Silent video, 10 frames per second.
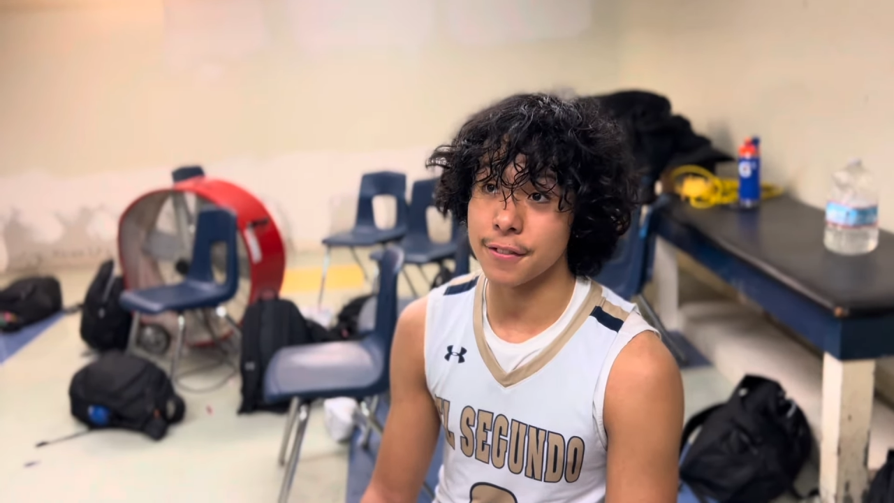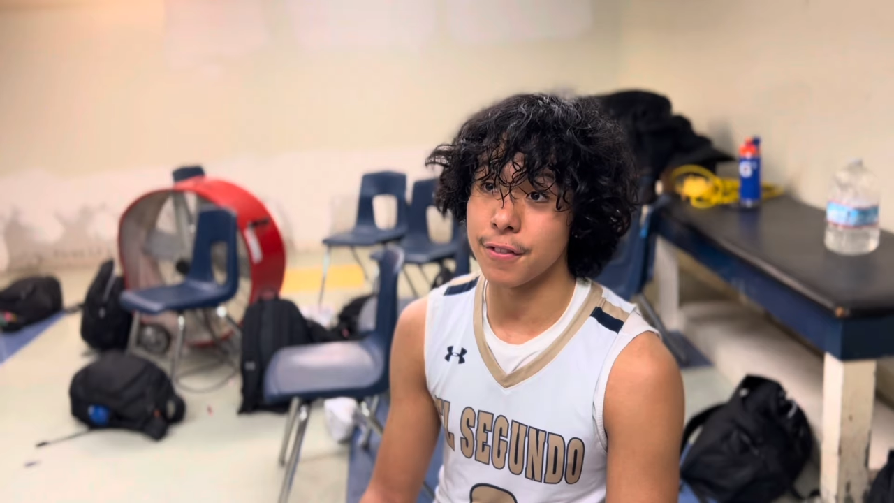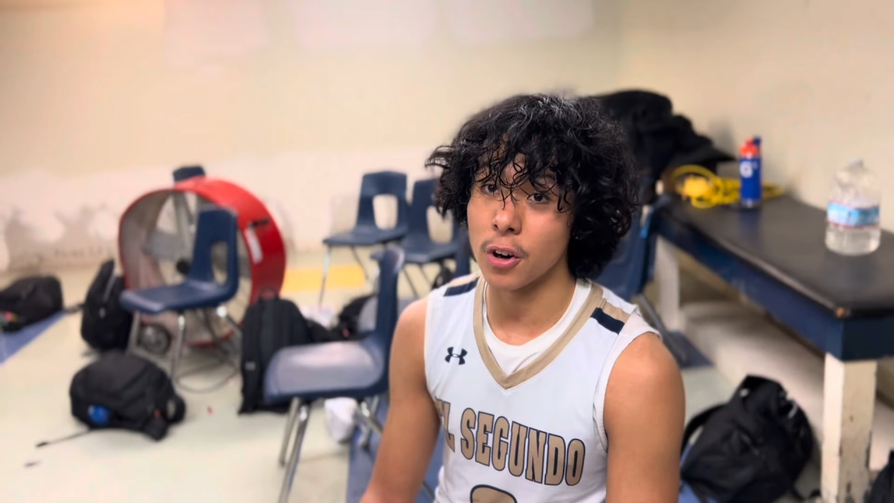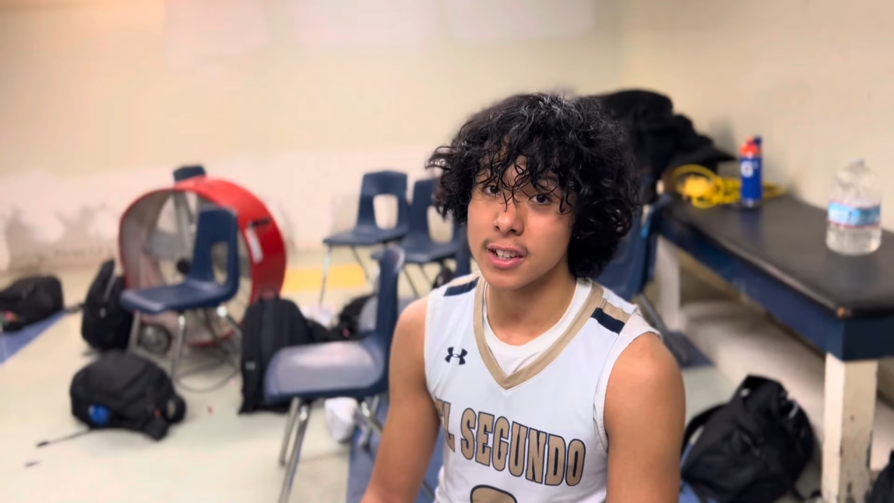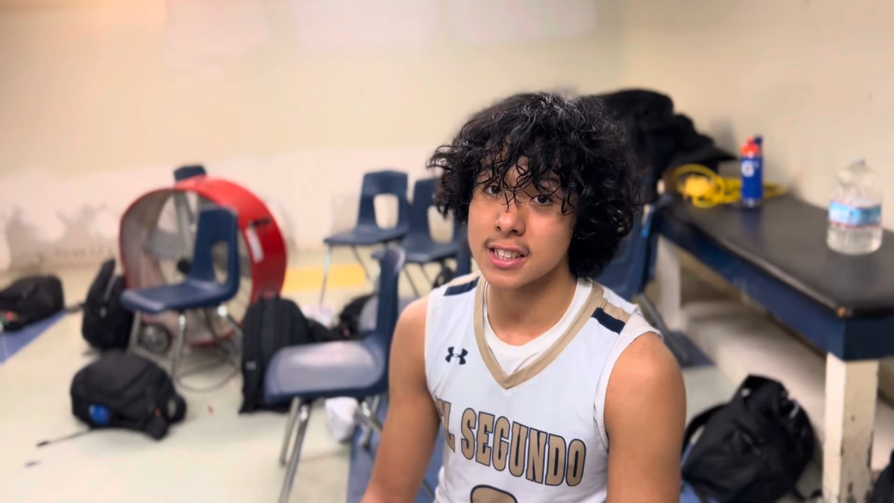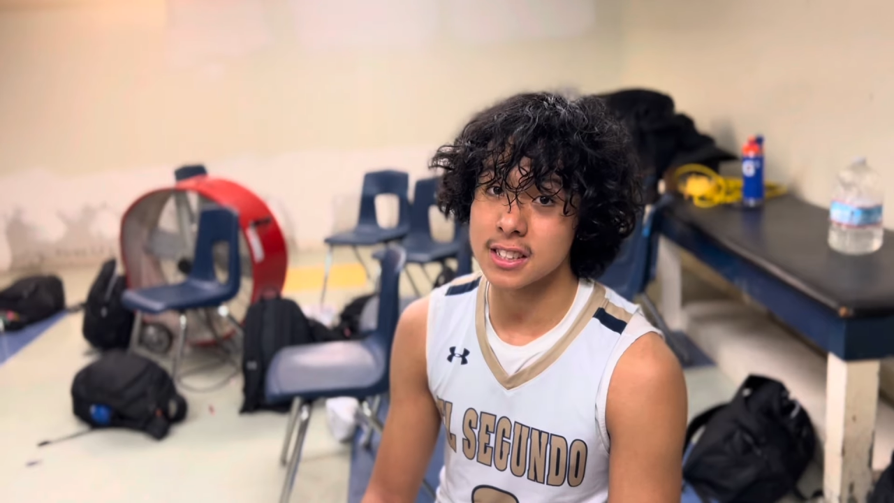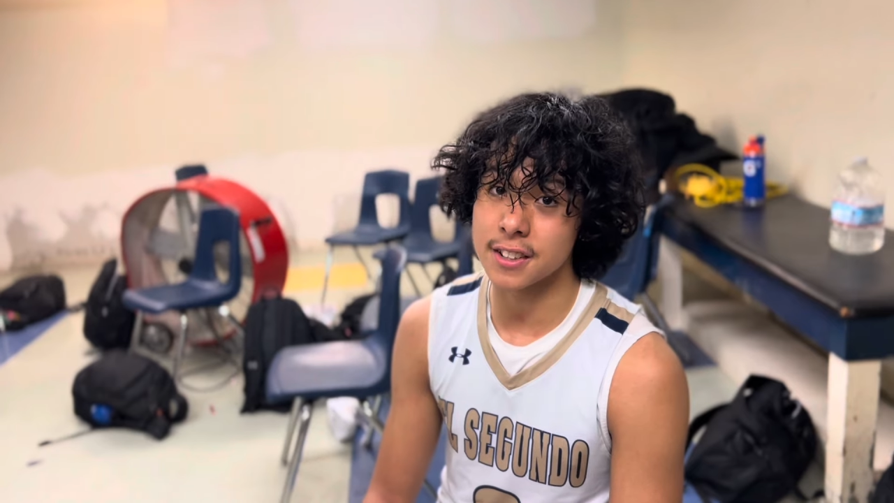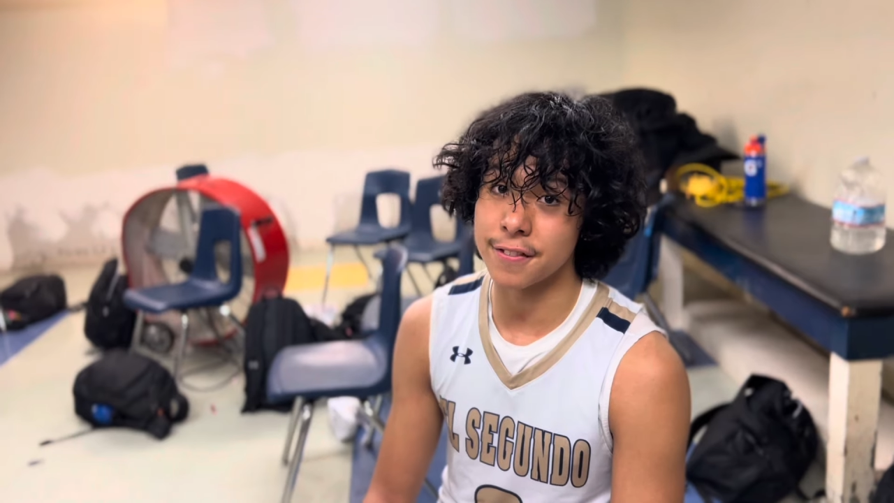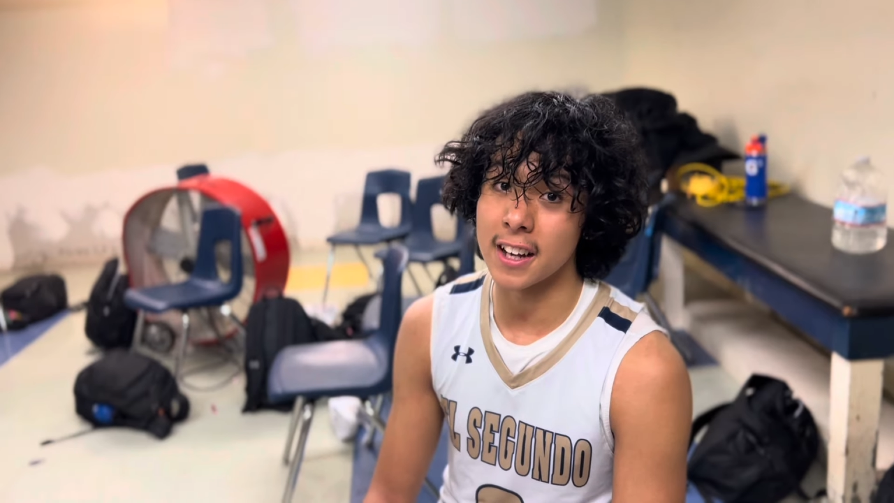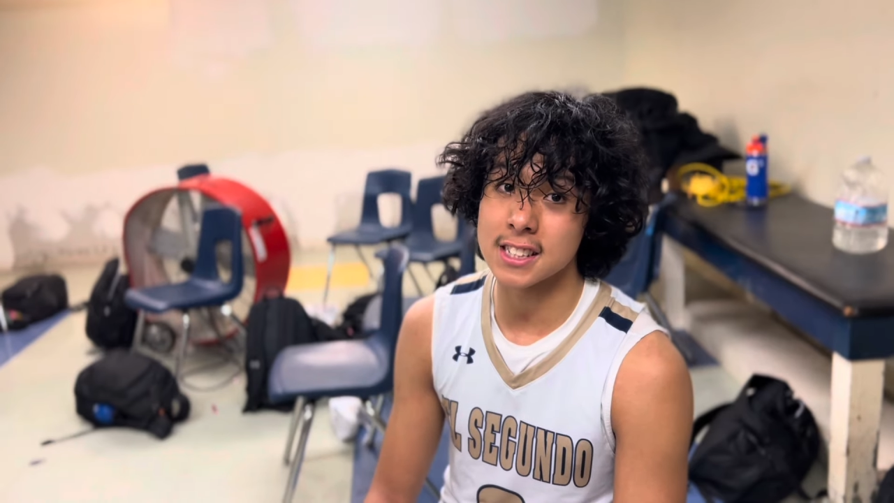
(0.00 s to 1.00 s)
focused
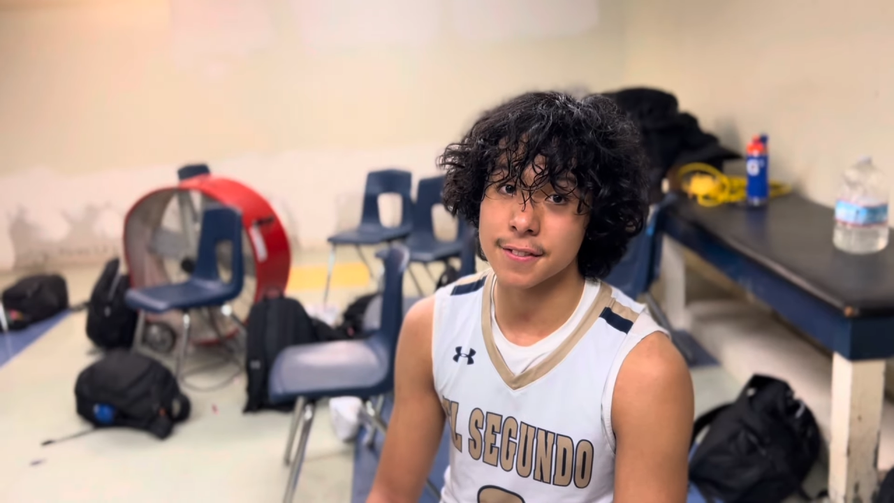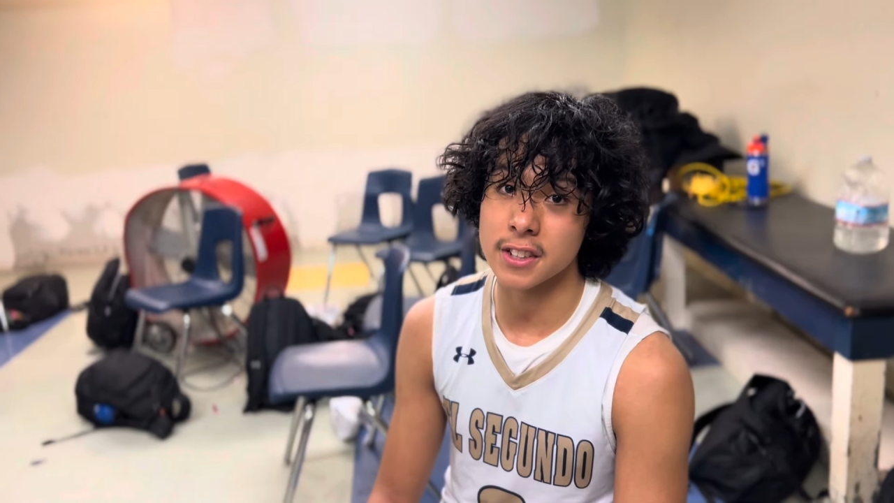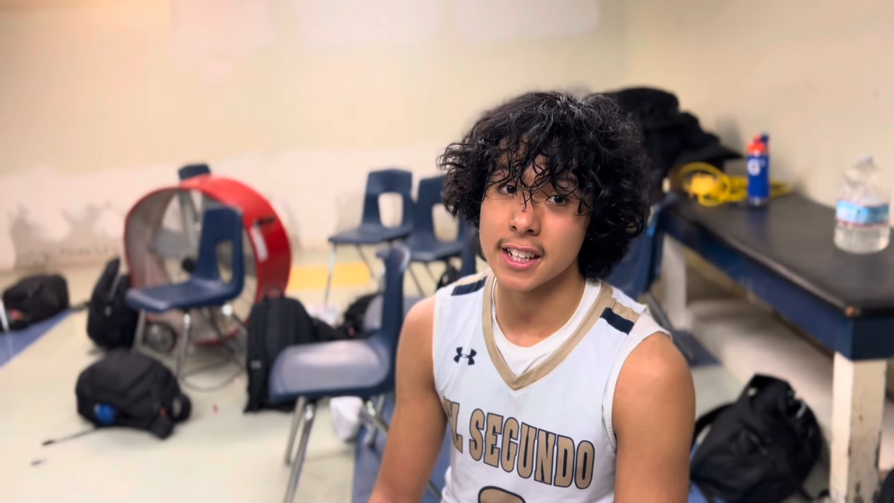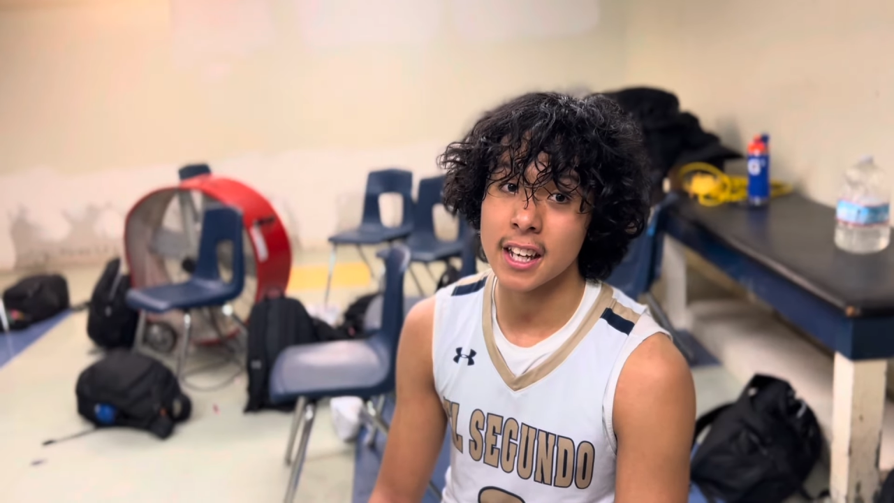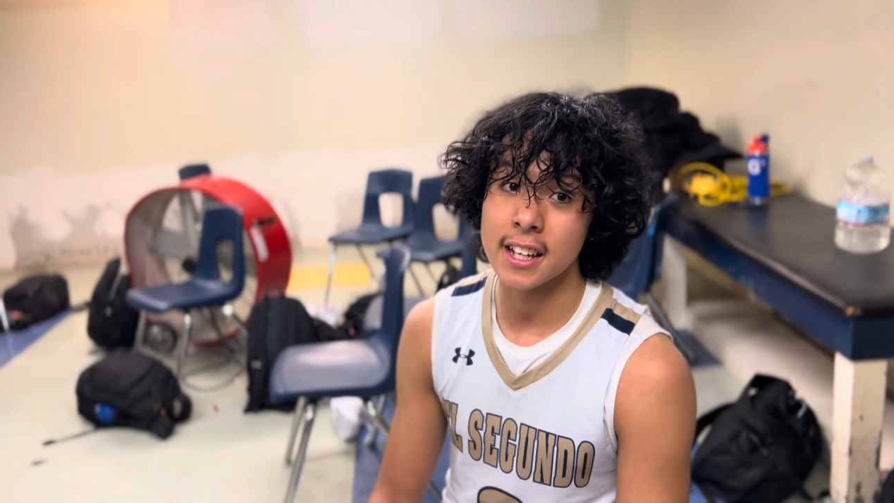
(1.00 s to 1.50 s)
defensively.